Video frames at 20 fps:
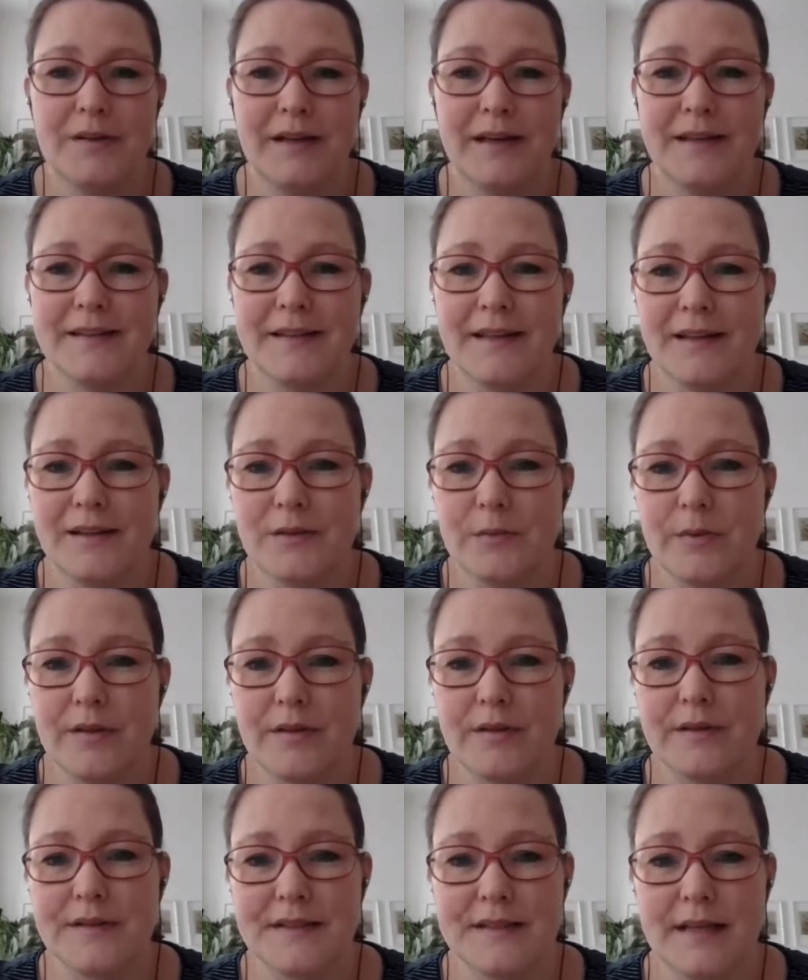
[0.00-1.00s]
I dealt
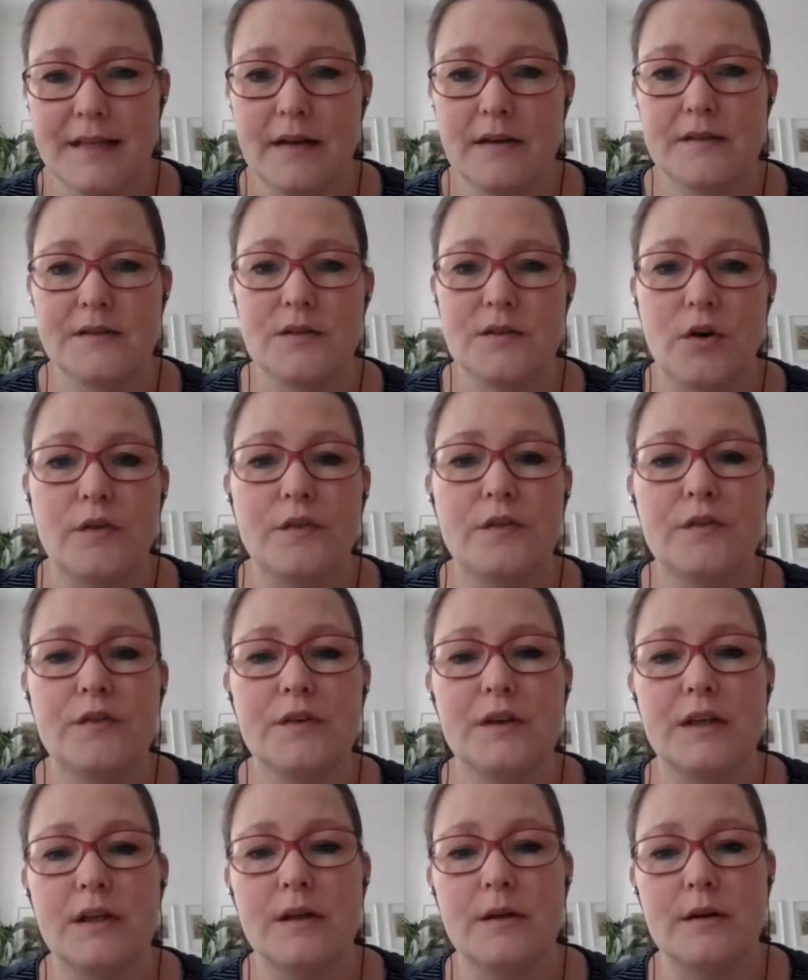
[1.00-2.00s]
with the status of
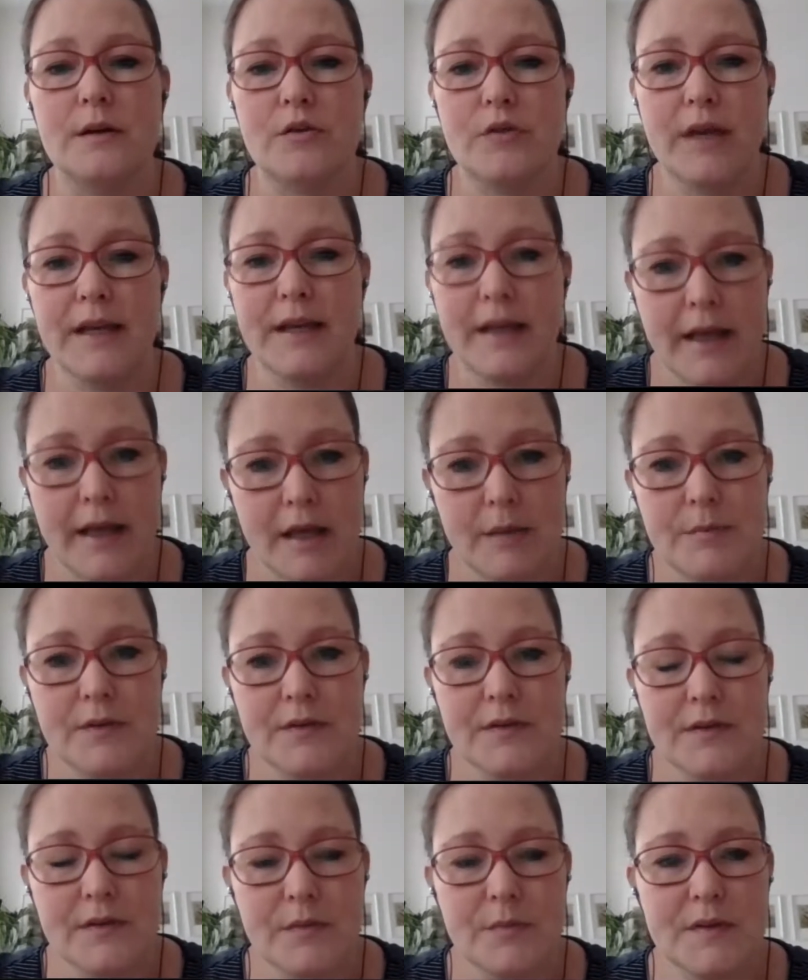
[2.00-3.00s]
great
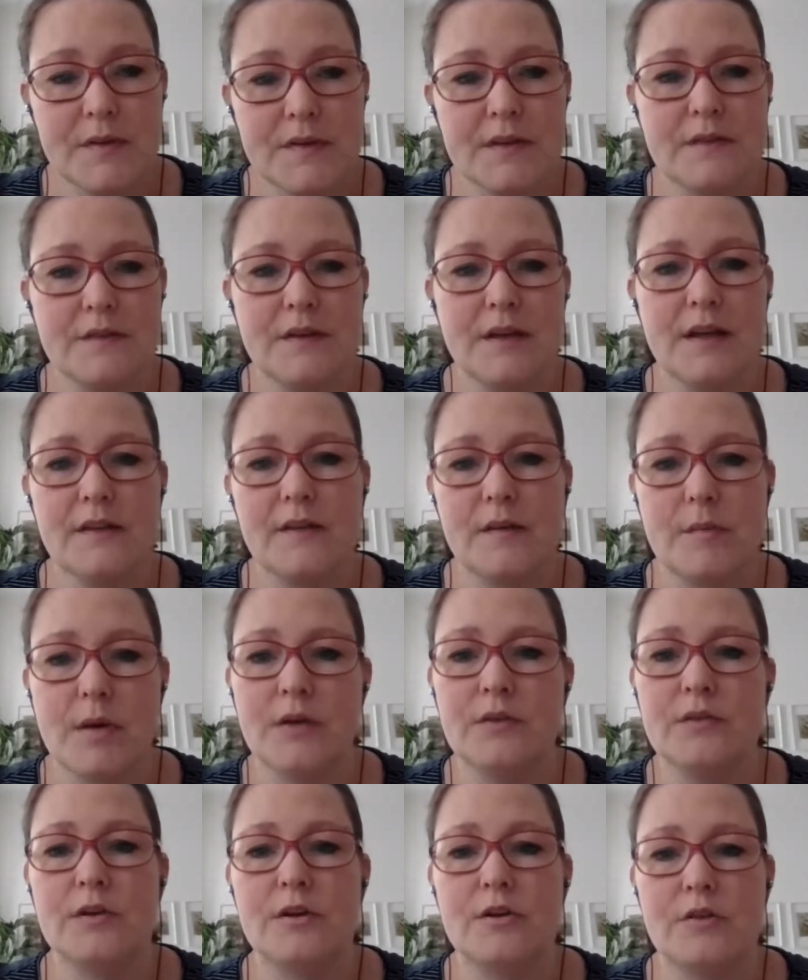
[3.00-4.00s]
apes in specific, the
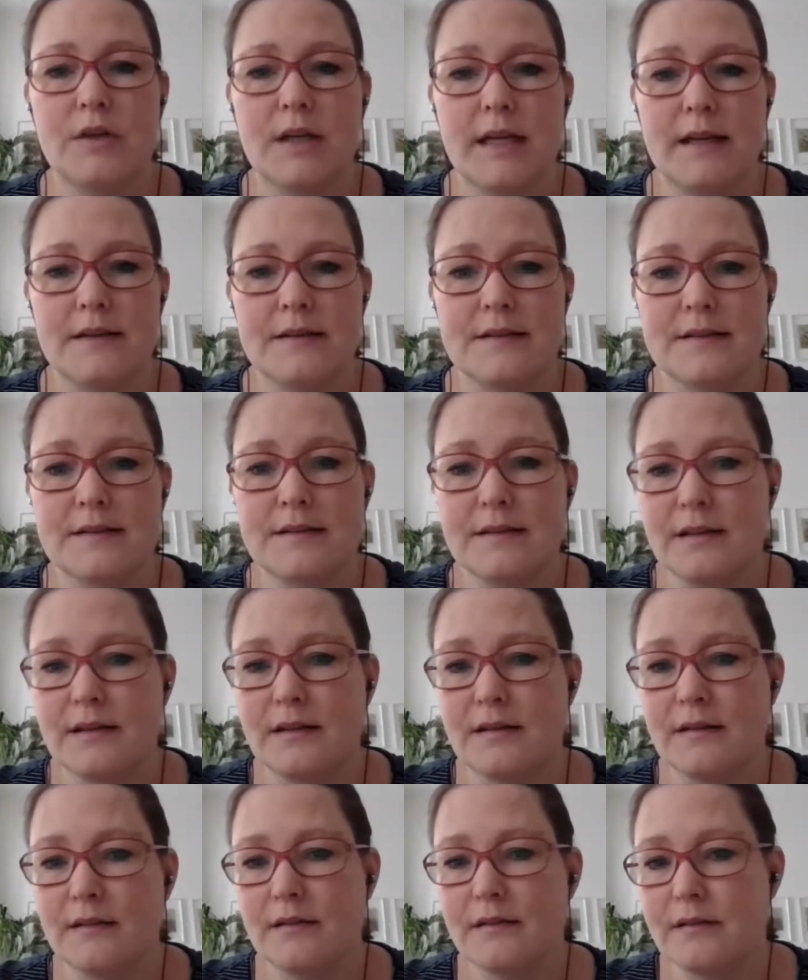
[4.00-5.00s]
mountain gorillas
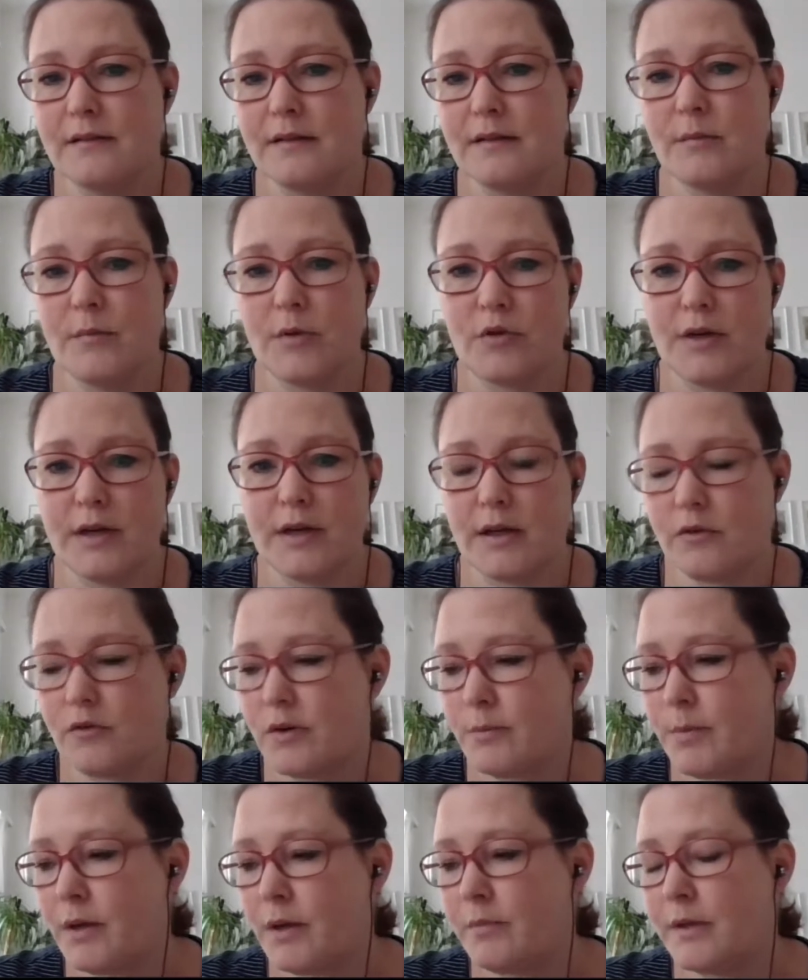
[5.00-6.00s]
in the Democratic
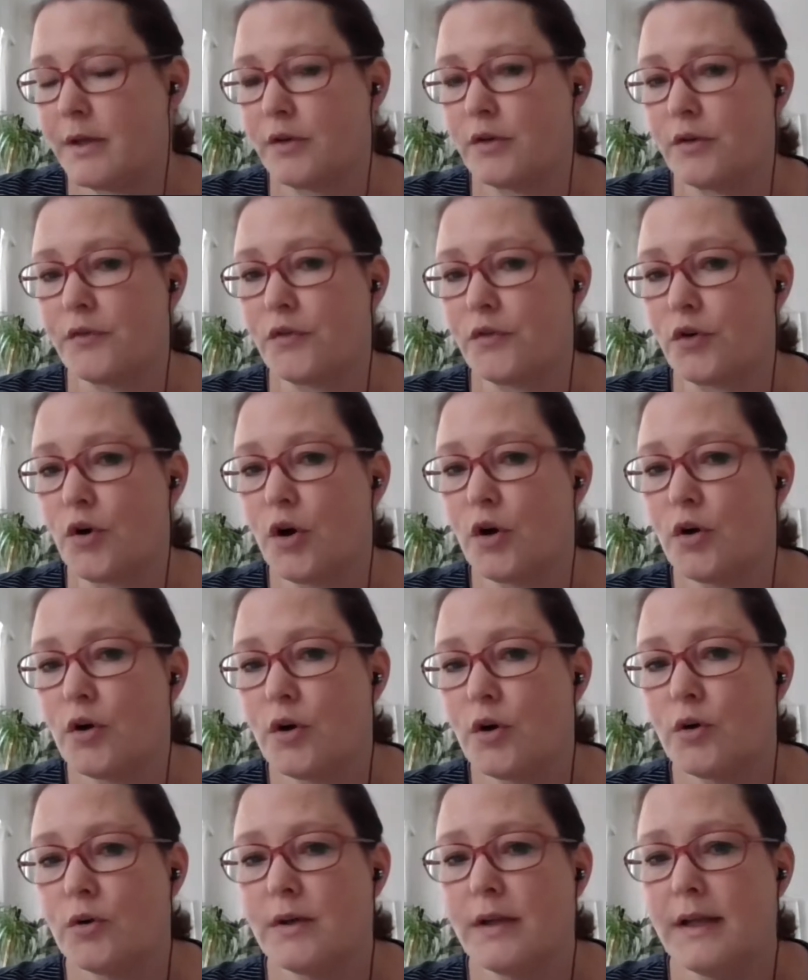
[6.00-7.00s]
Republic of the
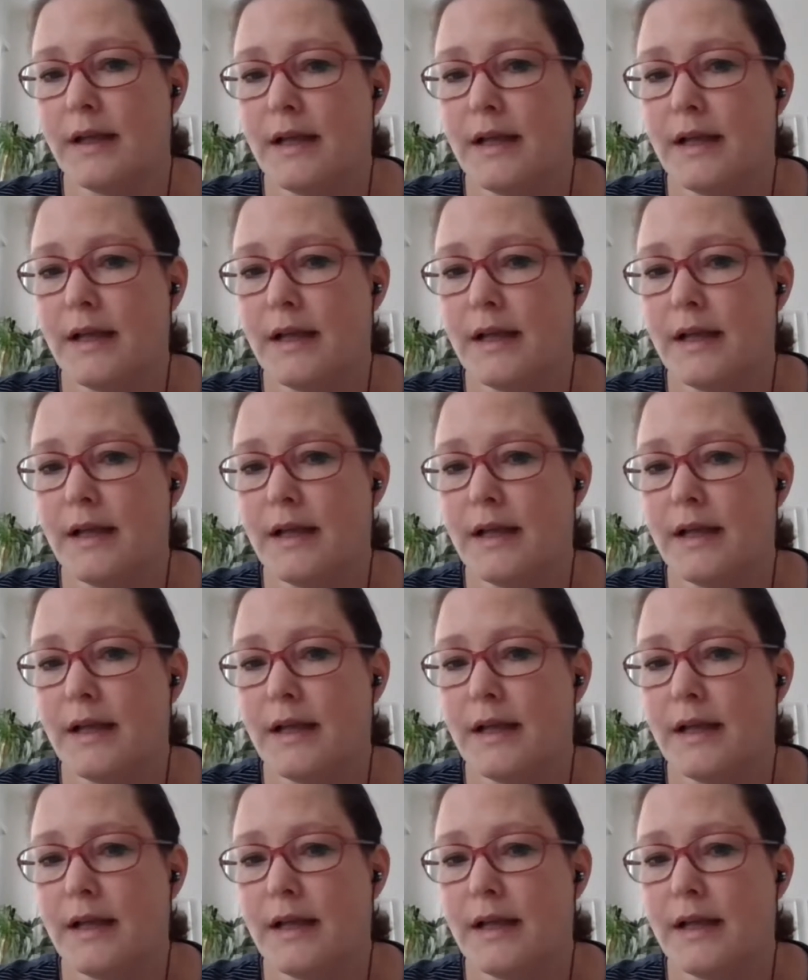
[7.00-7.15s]
Congo,